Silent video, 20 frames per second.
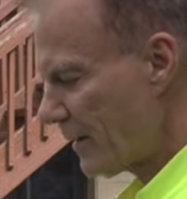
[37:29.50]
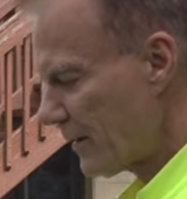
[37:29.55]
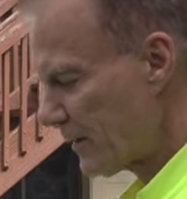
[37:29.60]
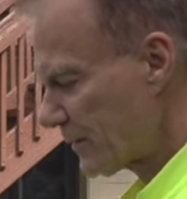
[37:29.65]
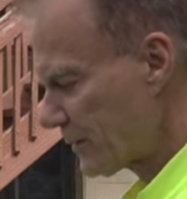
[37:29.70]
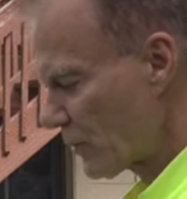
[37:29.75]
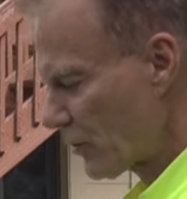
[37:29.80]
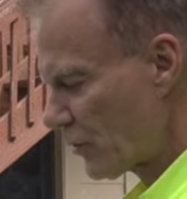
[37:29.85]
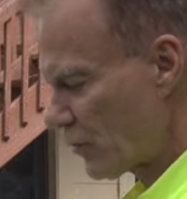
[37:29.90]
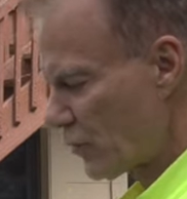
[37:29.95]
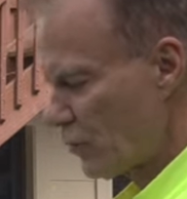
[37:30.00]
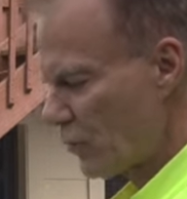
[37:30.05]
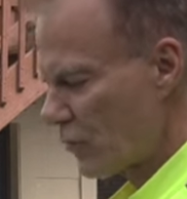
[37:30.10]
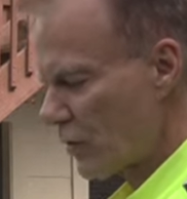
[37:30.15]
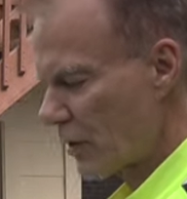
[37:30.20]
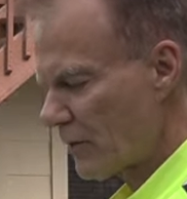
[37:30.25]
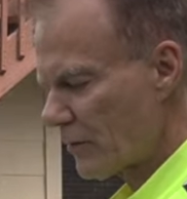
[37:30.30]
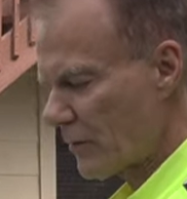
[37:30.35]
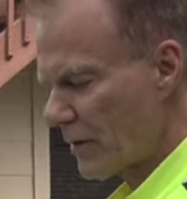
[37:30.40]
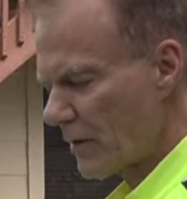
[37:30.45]
So
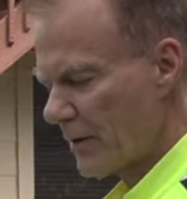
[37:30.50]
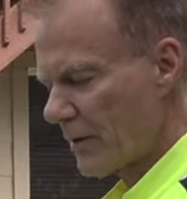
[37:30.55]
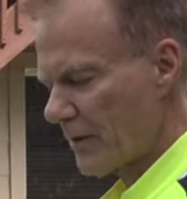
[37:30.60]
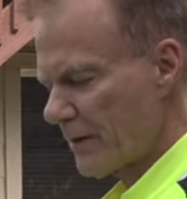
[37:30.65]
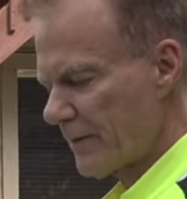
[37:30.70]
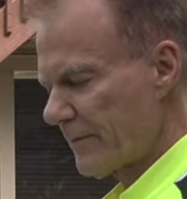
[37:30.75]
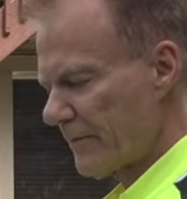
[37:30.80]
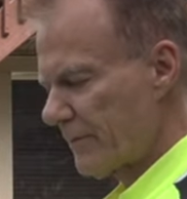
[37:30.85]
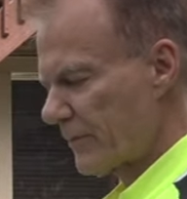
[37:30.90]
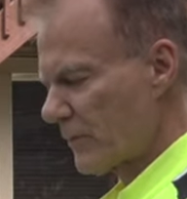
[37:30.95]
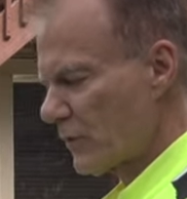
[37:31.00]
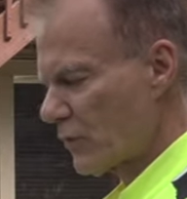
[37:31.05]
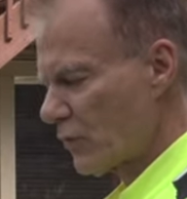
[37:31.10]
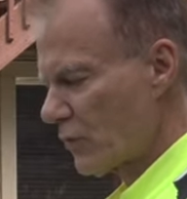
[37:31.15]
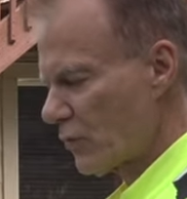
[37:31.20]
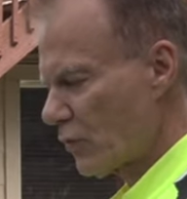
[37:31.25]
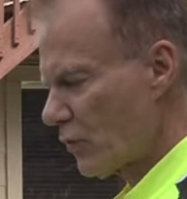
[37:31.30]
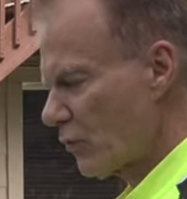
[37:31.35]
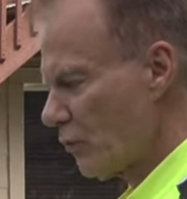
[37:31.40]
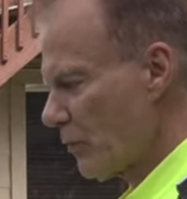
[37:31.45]

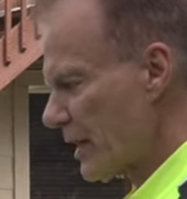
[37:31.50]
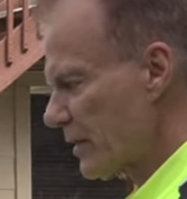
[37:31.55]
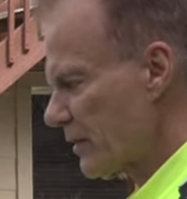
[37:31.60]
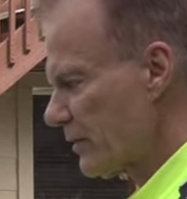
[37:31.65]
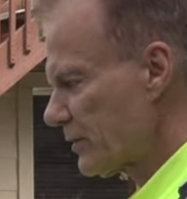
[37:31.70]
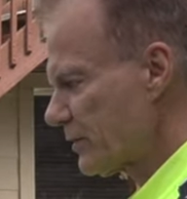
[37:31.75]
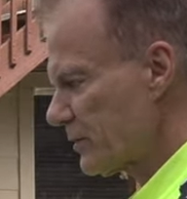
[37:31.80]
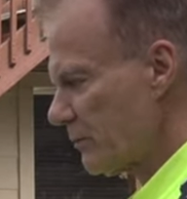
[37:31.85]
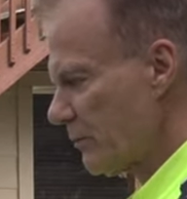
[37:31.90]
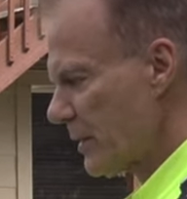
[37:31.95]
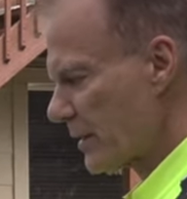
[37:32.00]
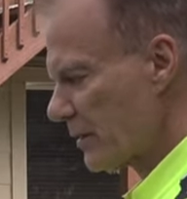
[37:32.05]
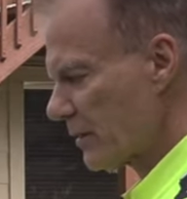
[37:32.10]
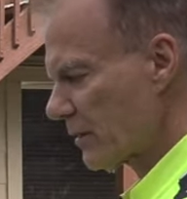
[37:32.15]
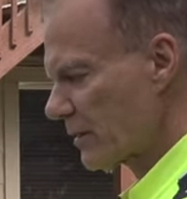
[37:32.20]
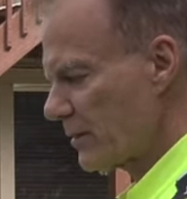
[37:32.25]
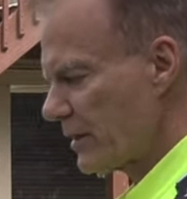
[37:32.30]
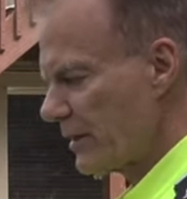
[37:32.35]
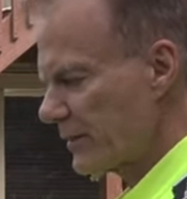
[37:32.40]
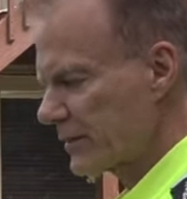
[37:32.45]

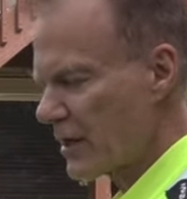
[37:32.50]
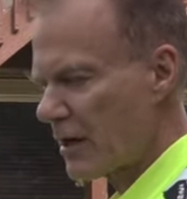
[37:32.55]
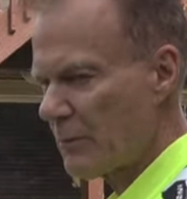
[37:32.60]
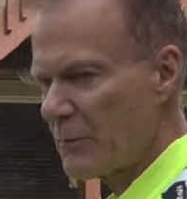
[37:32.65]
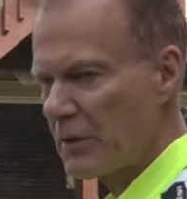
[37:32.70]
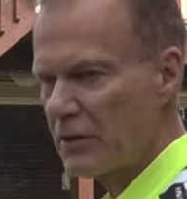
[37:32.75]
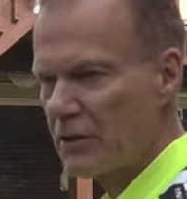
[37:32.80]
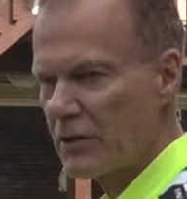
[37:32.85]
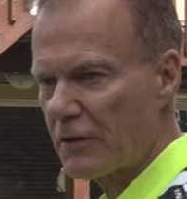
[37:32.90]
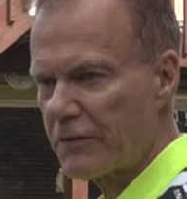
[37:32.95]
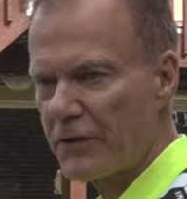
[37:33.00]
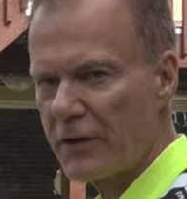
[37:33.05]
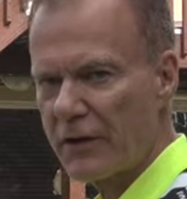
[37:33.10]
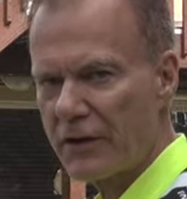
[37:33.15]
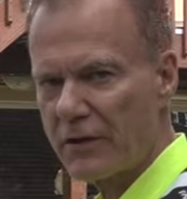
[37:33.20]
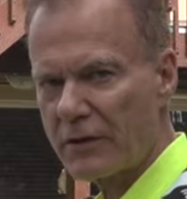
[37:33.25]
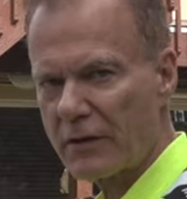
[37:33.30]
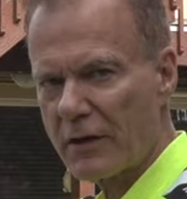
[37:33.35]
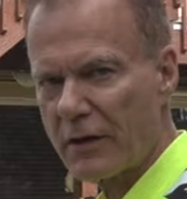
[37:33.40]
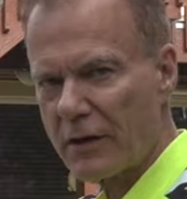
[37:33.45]
metal, these come in
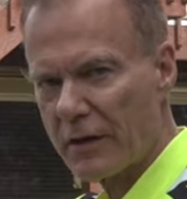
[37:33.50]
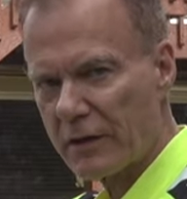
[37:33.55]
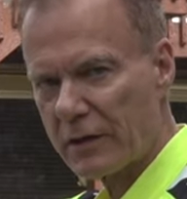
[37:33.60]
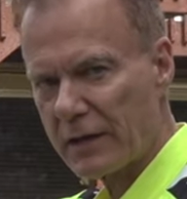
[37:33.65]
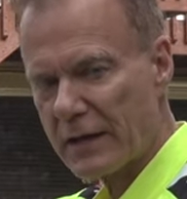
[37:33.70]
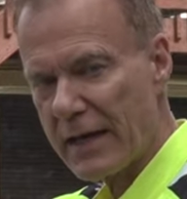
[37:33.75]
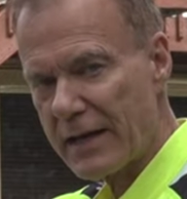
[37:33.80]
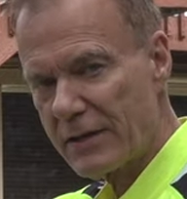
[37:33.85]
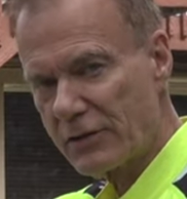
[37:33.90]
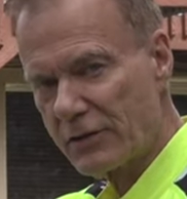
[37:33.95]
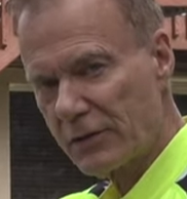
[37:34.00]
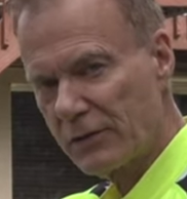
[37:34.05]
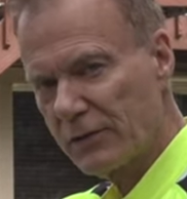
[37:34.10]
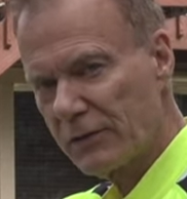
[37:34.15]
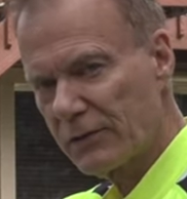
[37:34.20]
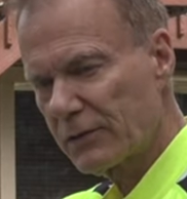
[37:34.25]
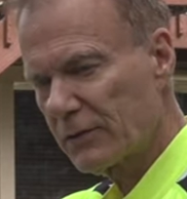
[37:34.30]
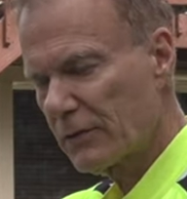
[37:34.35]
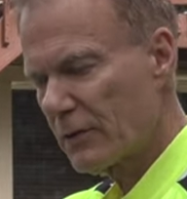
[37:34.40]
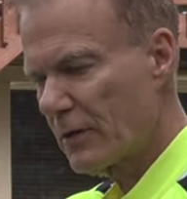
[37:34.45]
different
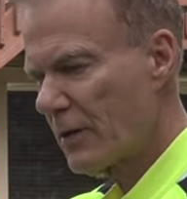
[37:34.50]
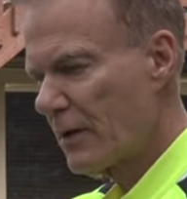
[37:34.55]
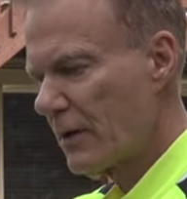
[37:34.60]
gauges.